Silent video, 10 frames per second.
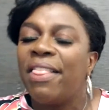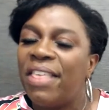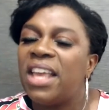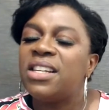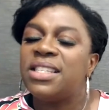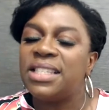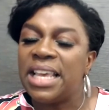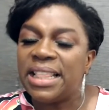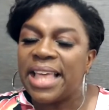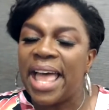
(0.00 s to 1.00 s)
Then
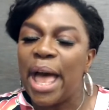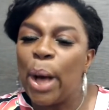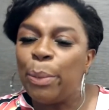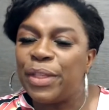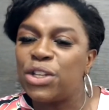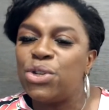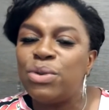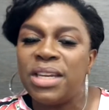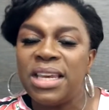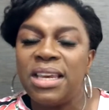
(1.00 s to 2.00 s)
seek the help that you
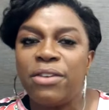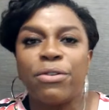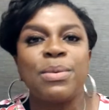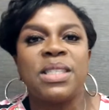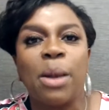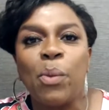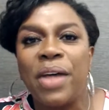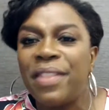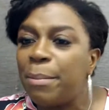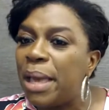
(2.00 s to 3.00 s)
need from
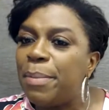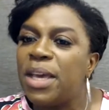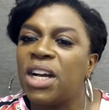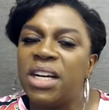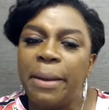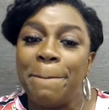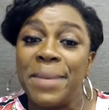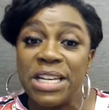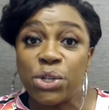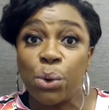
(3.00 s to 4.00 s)
someone that may be a good
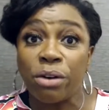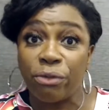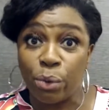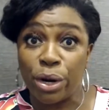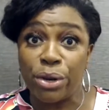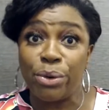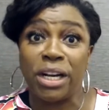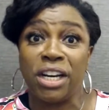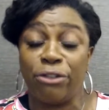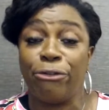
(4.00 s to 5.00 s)
mentor for you, a
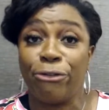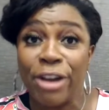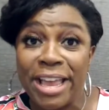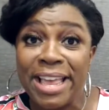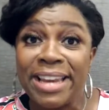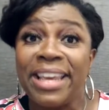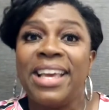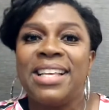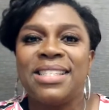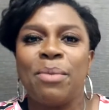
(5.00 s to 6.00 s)
good friend,
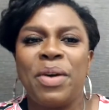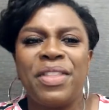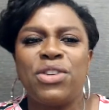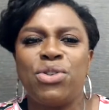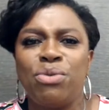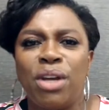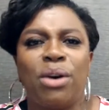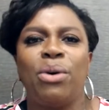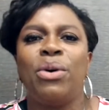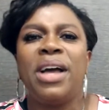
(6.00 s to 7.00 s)
someone that you
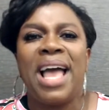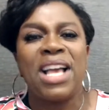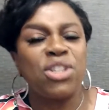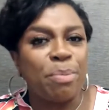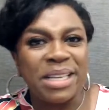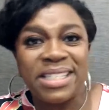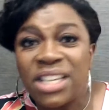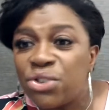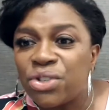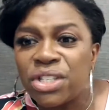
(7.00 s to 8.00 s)
know has your best
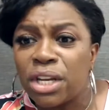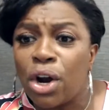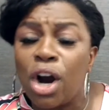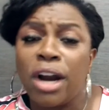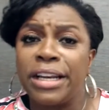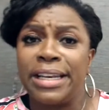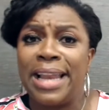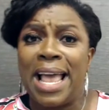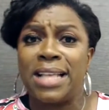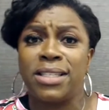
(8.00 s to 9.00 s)
interest at heart,
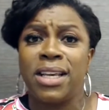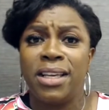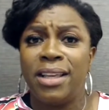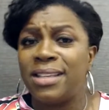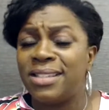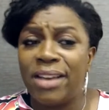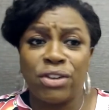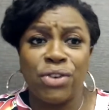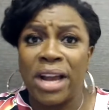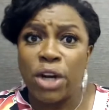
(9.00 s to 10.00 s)
has never
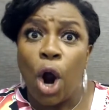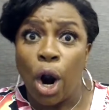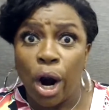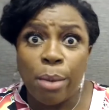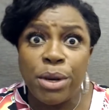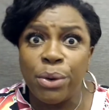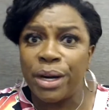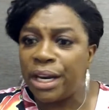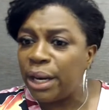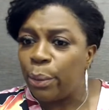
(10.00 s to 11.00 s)
tried to harm you
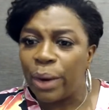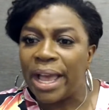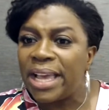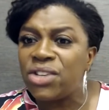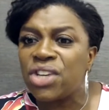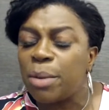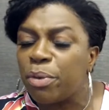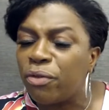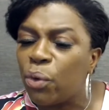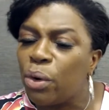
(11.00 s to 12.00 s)
in any way, shape,
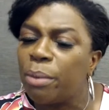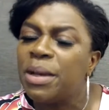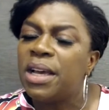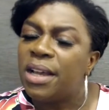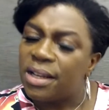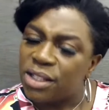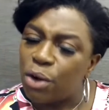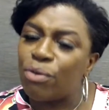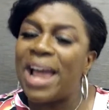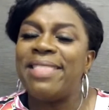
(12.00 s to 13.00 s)
or form.
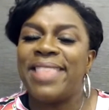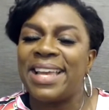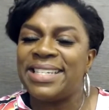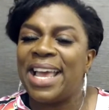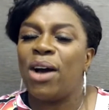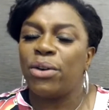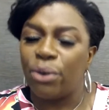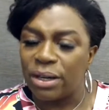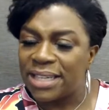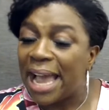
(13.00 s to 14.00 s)
So write that down
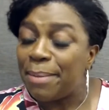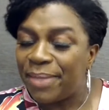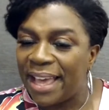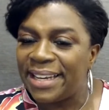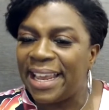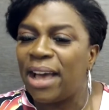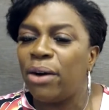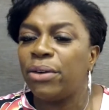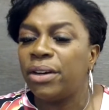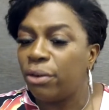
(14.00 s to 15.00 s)
or type that
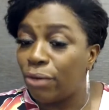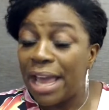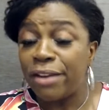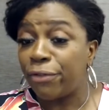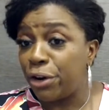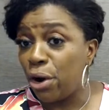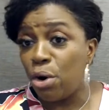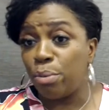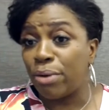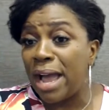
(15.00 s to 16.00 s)
down. Write it for your
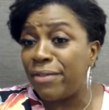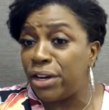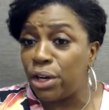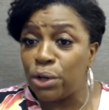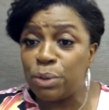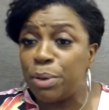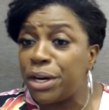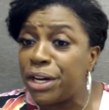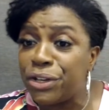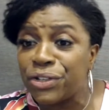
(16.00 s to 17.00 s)
own private notes. Put
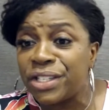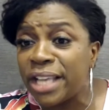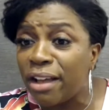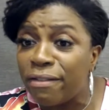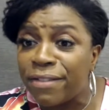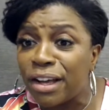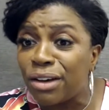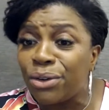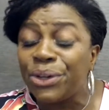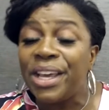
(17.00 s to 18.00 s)
it in your cell
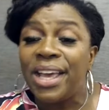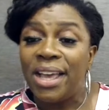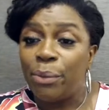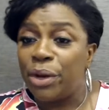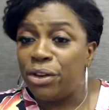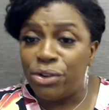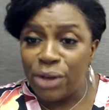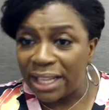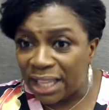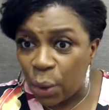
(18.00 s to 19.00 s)
phone where you do
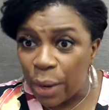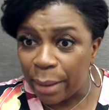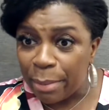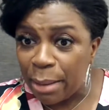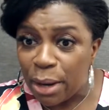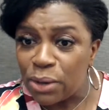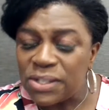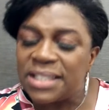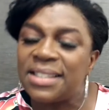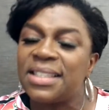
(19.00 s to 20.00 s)
like the quick
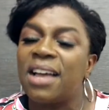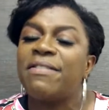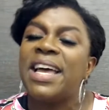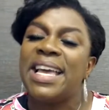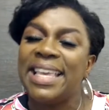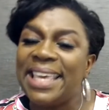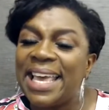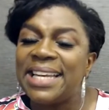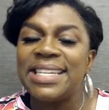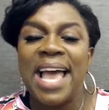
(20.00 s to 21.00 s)
memos and stuff.
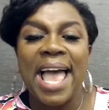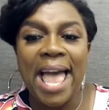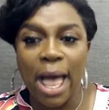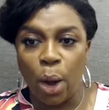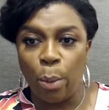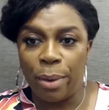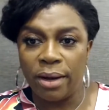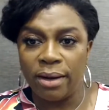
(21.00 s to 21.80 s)
Get help.